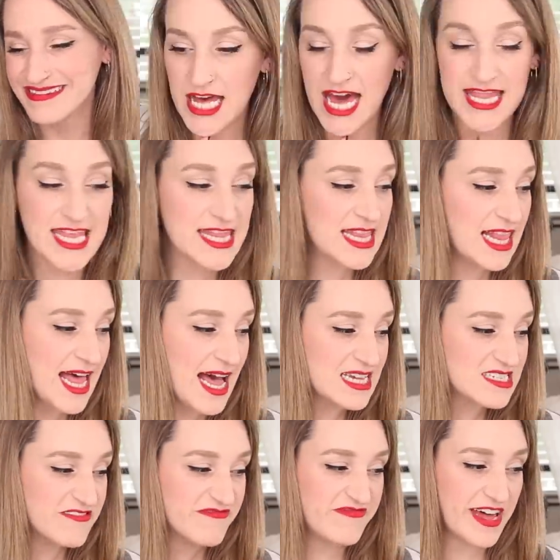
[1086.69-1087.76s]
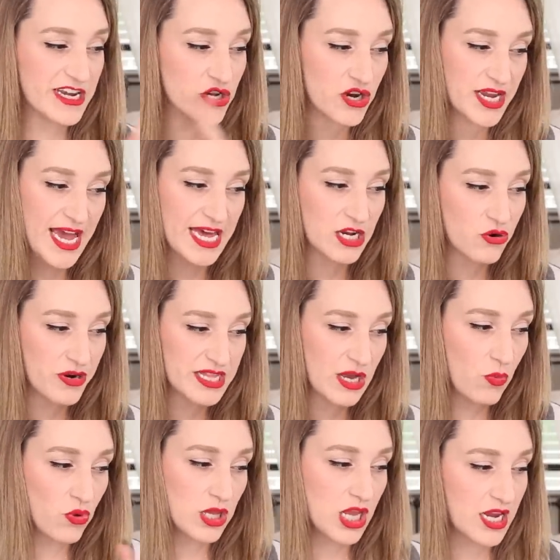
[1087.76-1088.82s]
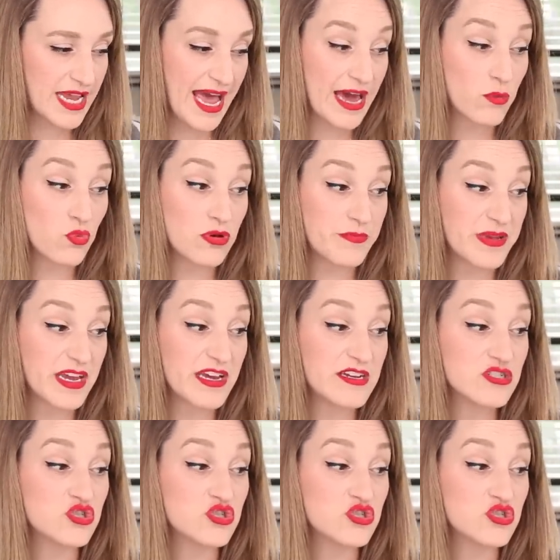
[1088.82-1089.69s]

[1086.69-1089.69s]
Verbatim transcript: And then the last vendor category that we'll look at will be